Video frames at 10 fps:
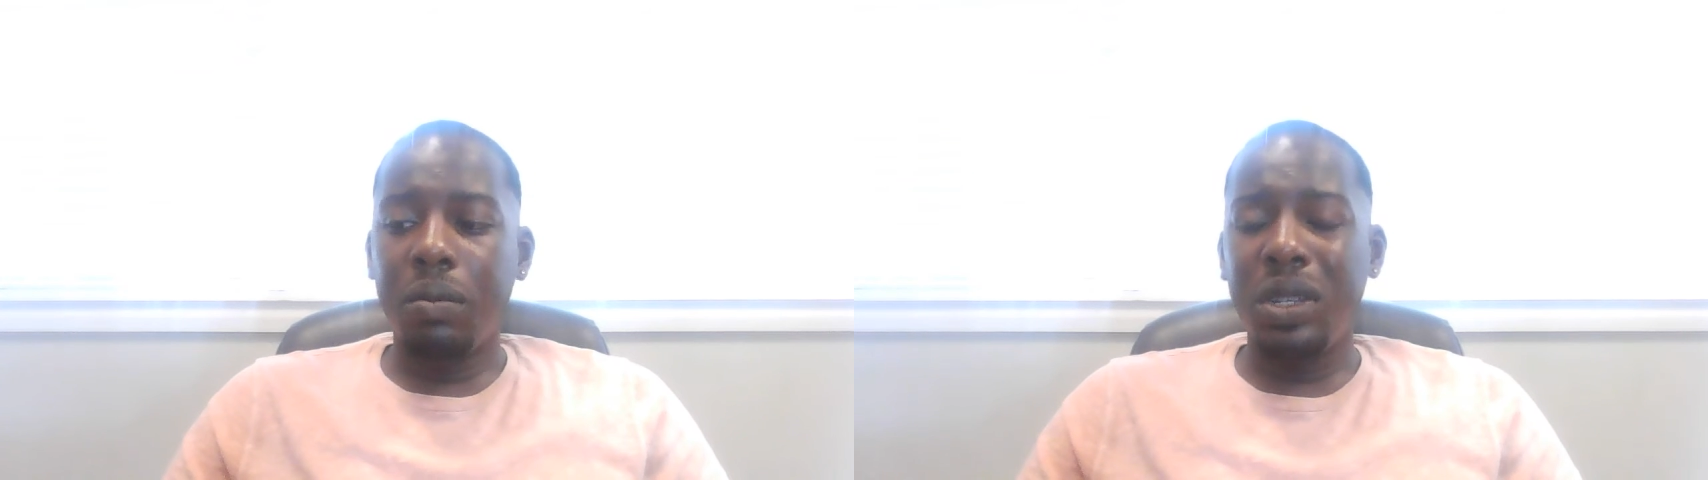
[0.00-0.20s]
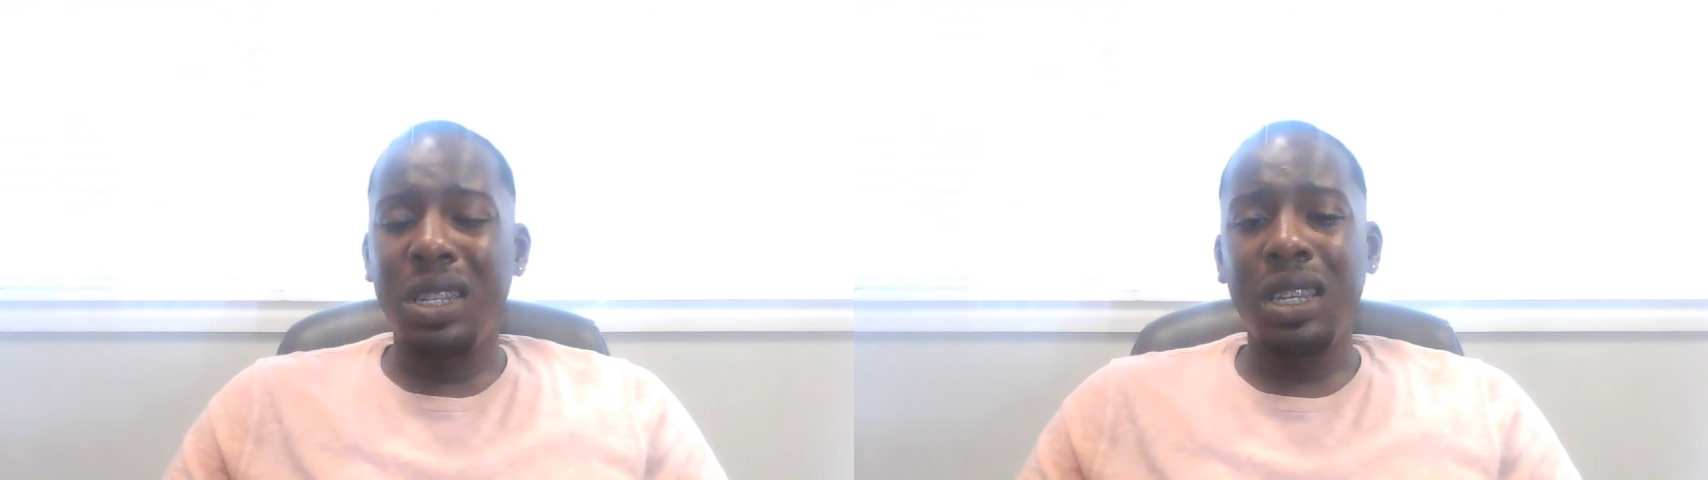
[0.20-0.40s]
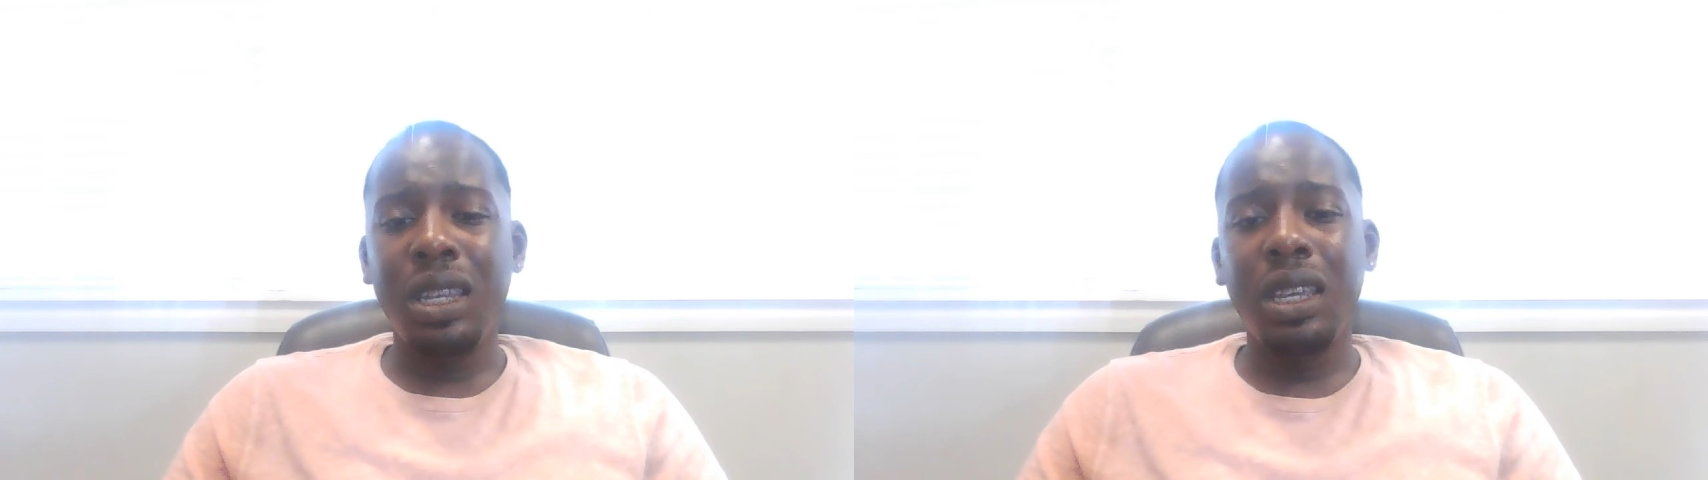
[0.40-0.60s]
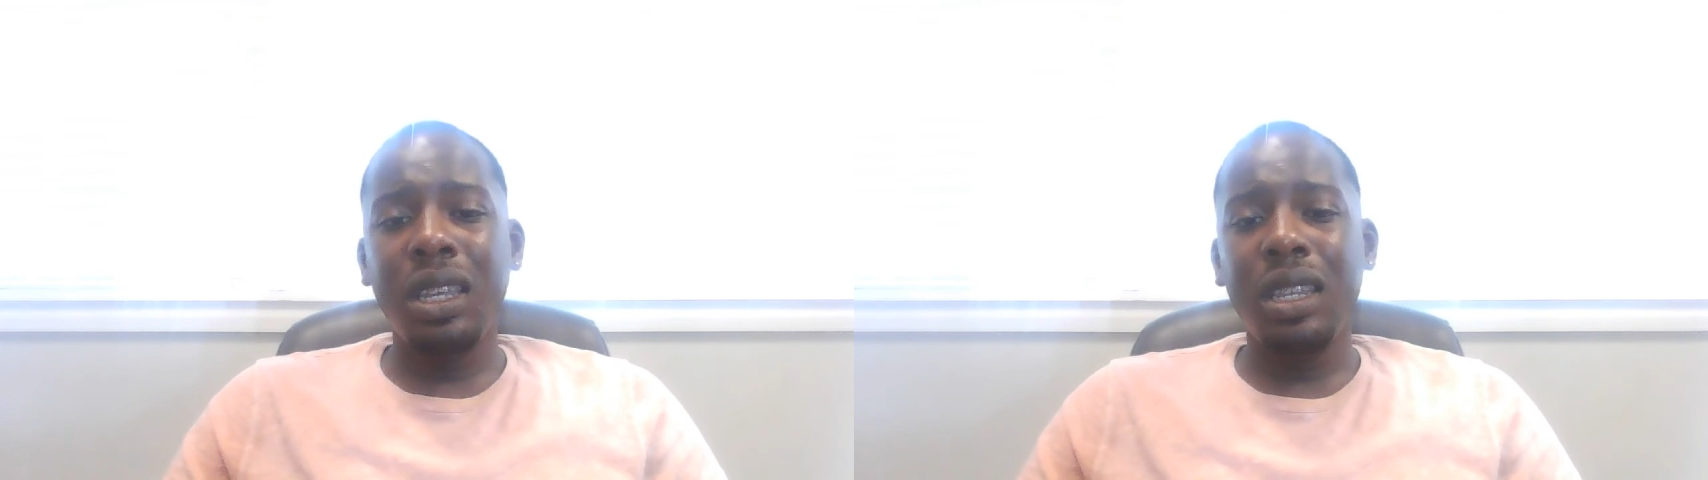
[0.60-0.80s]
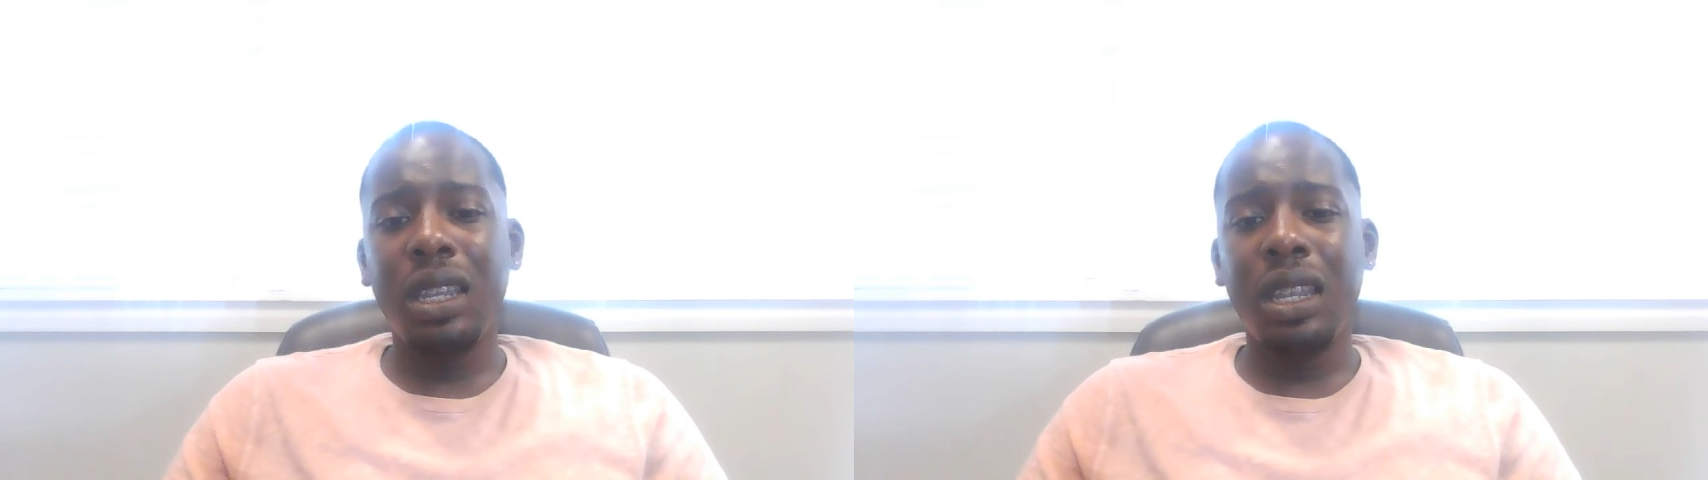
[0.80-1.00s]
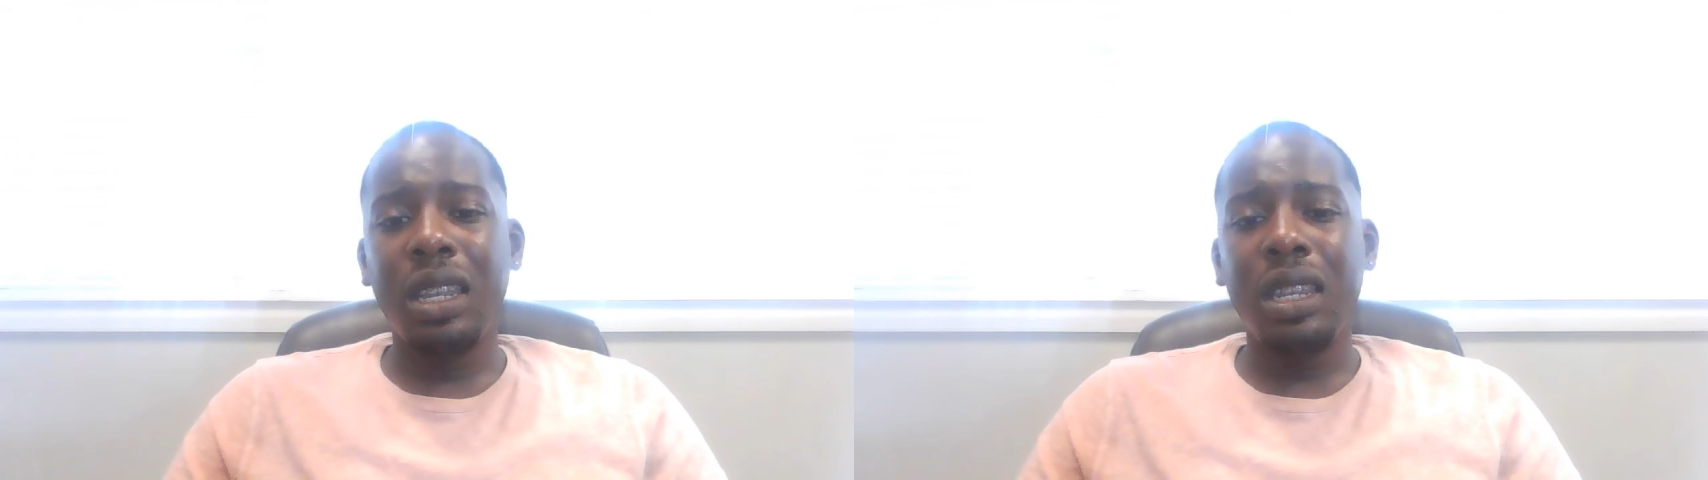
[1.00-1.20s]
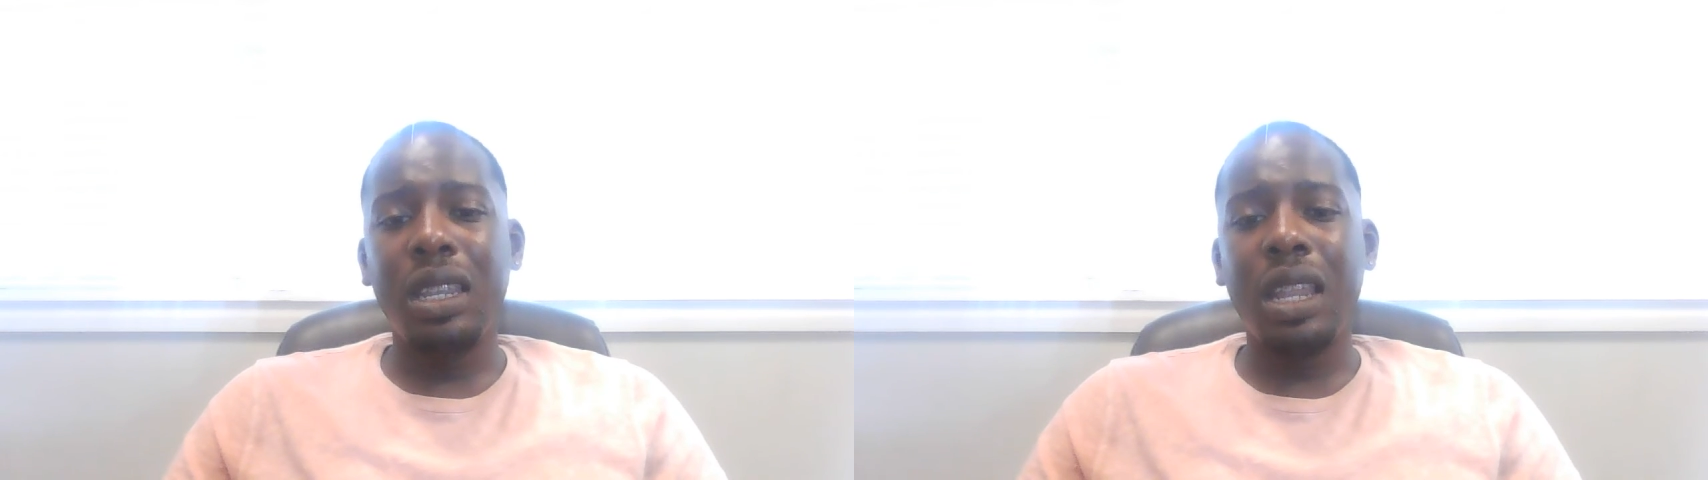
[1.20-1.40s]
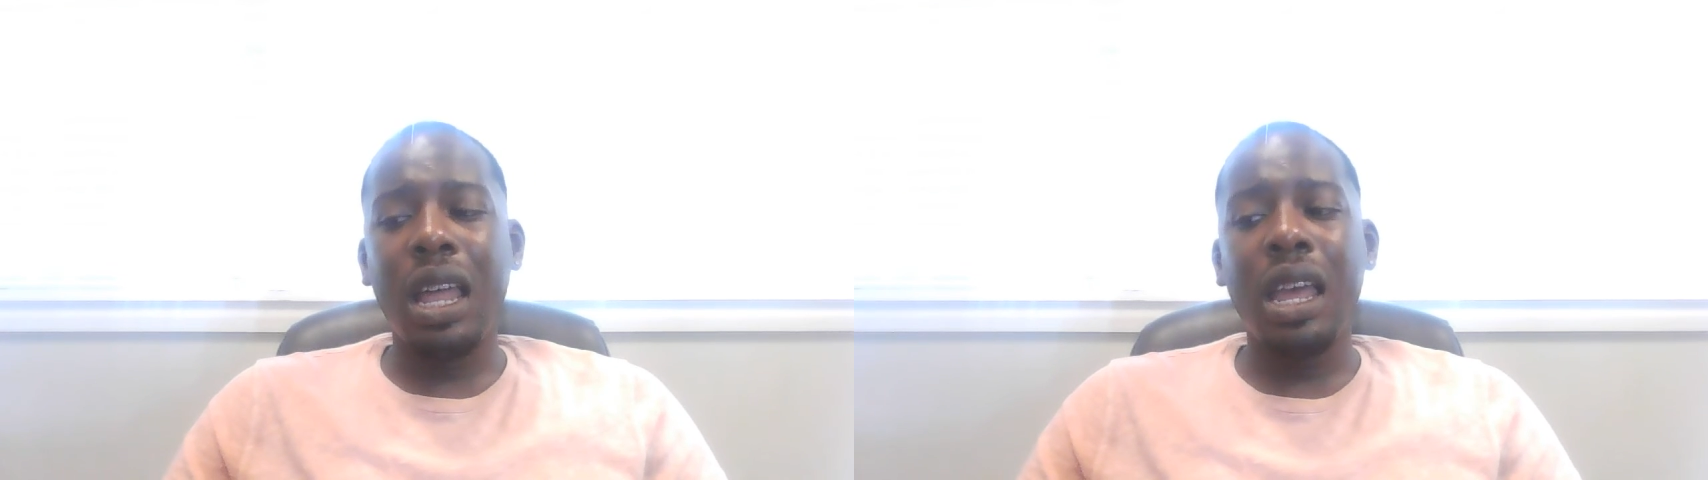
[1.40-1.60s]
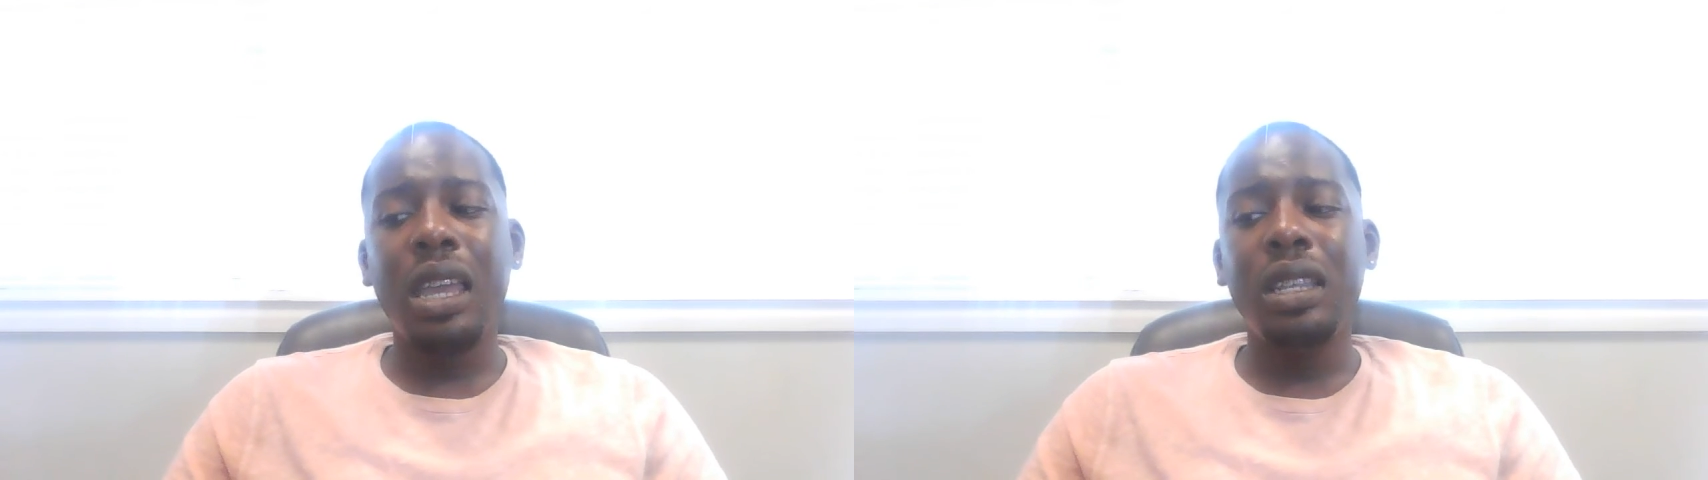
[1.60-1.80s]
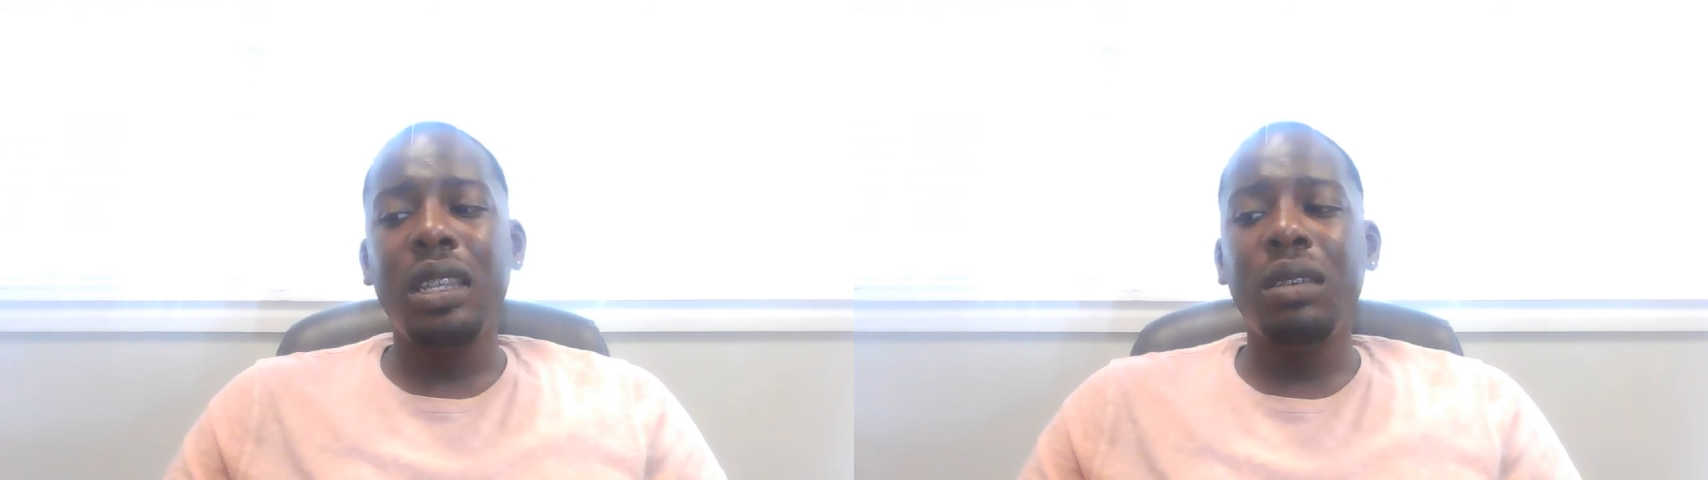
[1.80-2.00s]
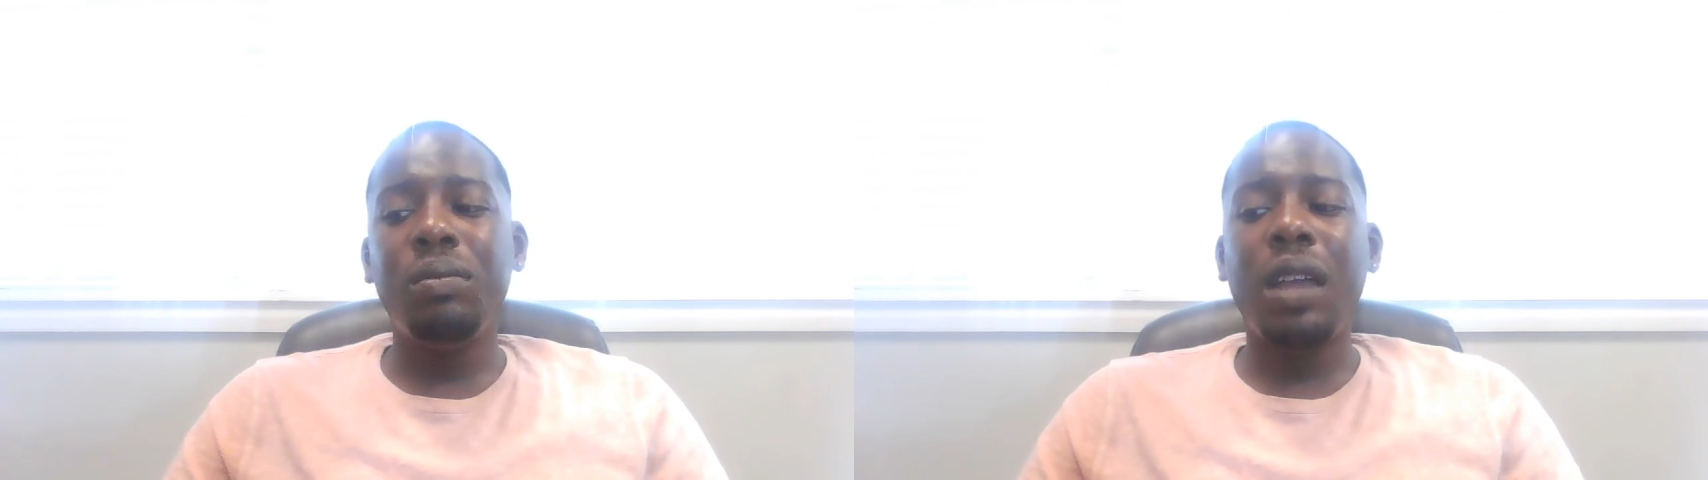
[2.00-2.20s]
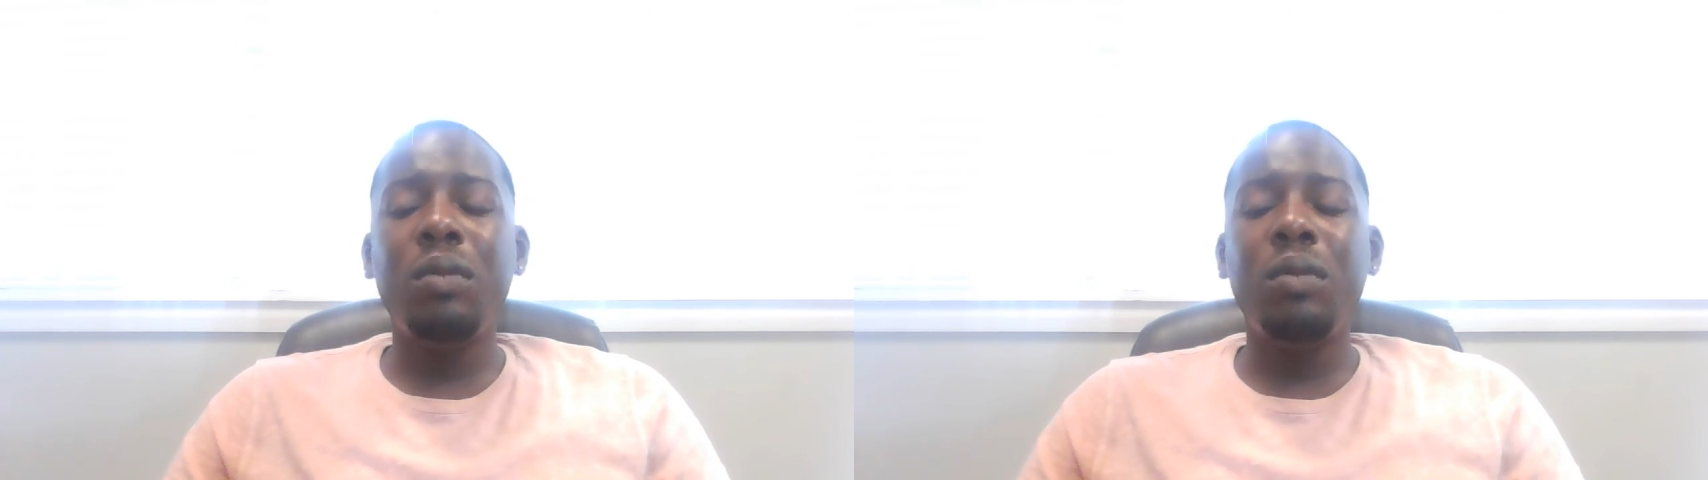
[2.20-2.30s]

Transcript: But she ain't, I think,